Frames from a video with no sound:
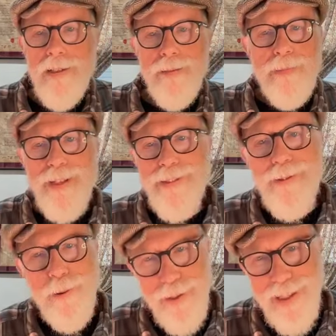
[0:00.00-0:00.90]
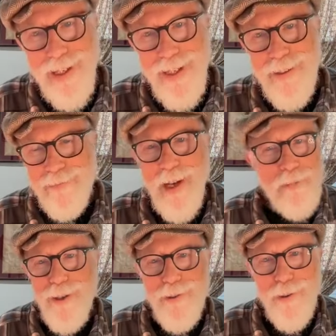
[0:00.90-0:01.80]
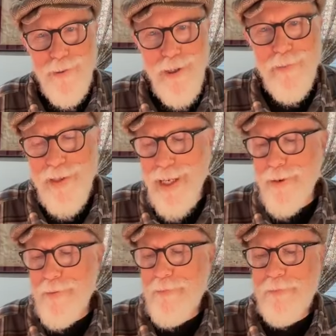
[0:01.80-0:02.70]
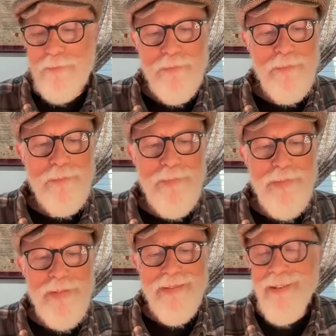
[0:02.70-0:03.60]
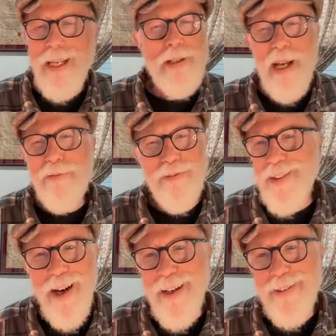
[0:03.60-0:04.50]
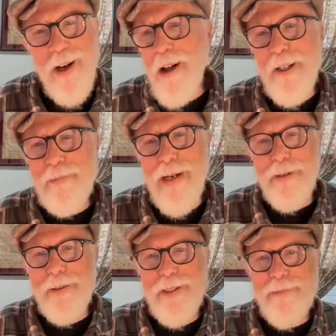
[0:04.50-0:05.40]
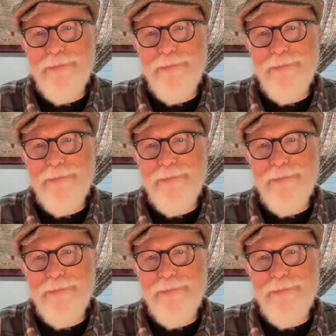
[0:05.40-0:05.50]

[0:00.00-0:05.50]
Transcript: But it's okay. I'm all grown up now, and I've forgotten all about it.